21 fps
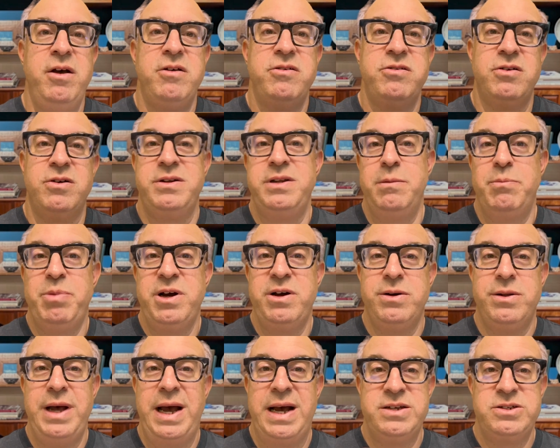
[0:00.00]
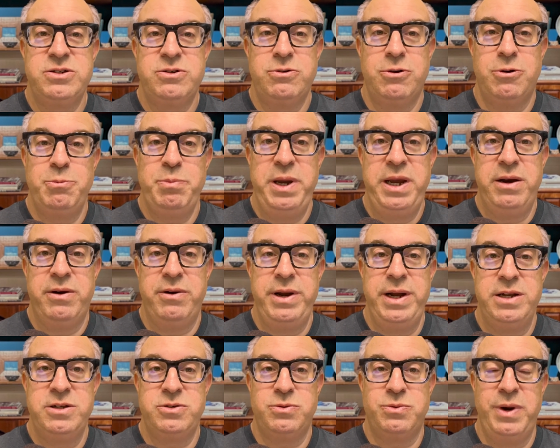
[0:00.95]
So typical escrow
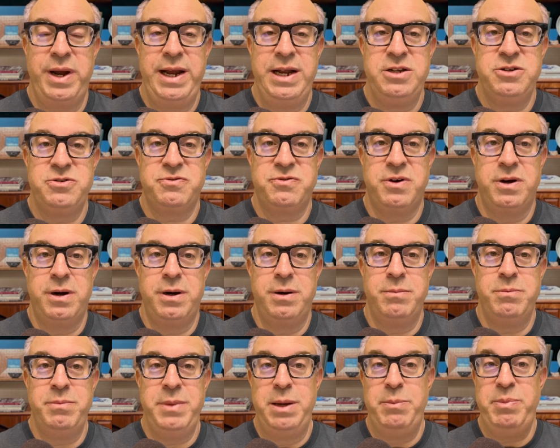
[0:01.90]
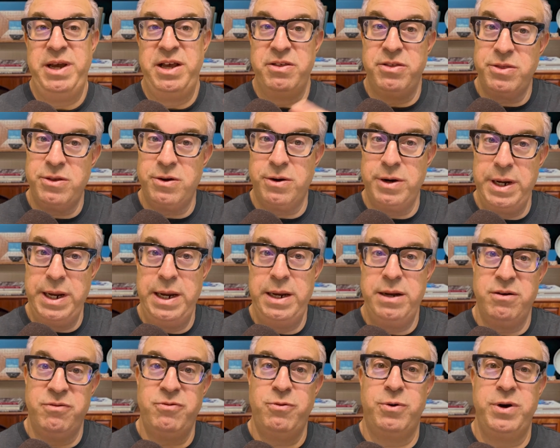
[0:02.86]
periods range from maybe
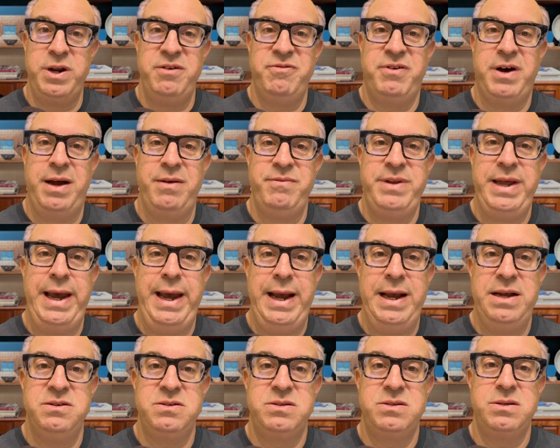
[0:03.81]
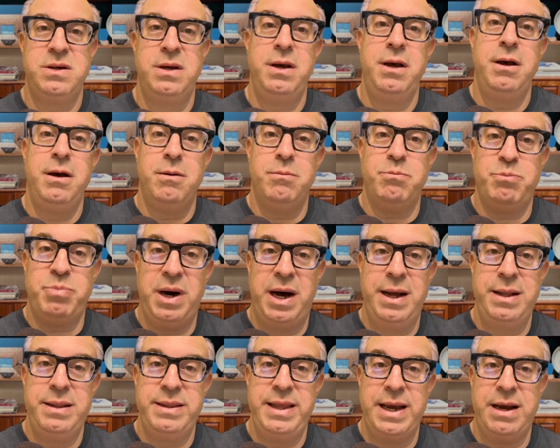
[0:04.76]
30 to 45 days,
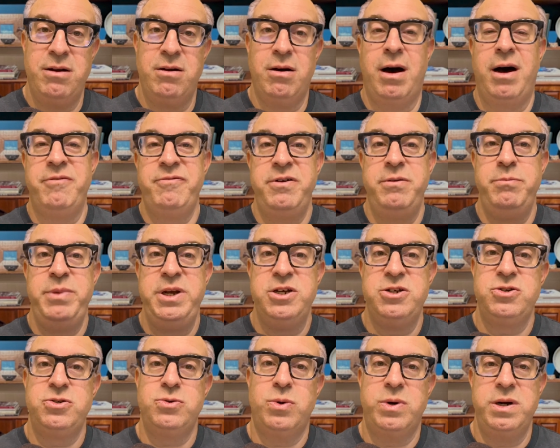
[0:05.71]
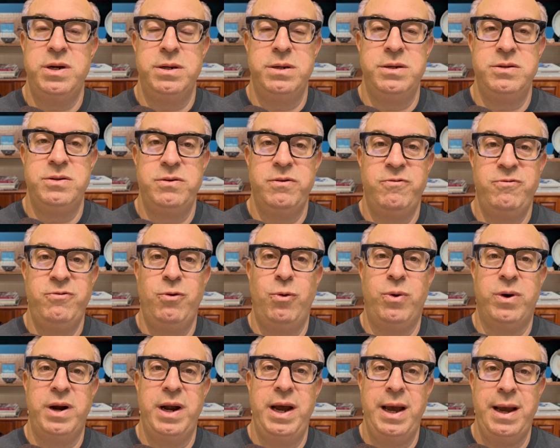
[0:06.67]
but they can often be shortened
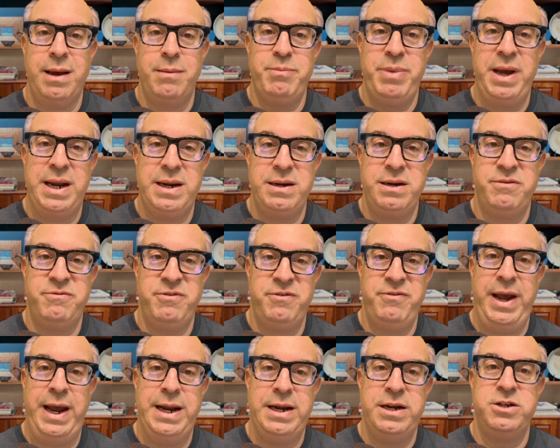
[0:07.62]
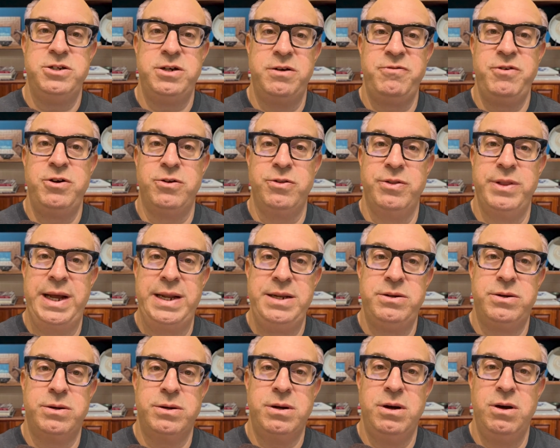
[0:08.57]
for a competitive advantage if your
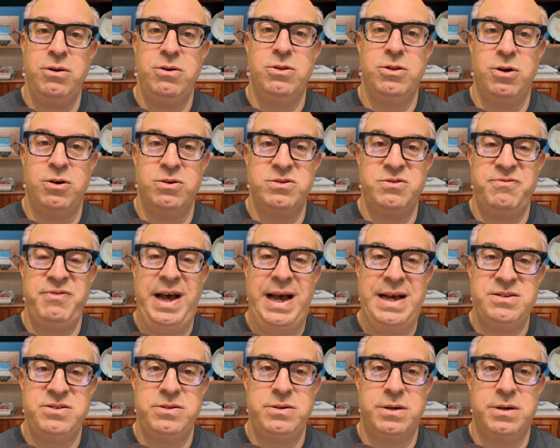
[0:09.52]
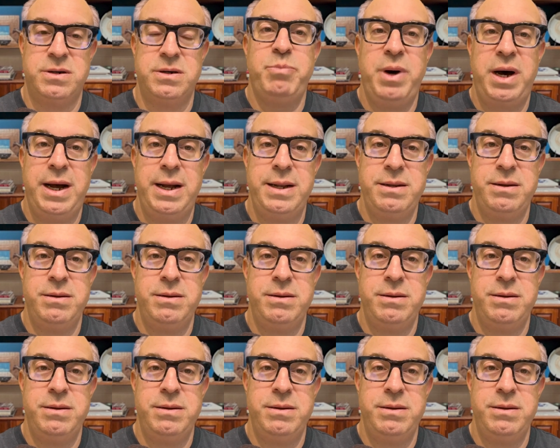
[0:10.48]
lender can close faster. But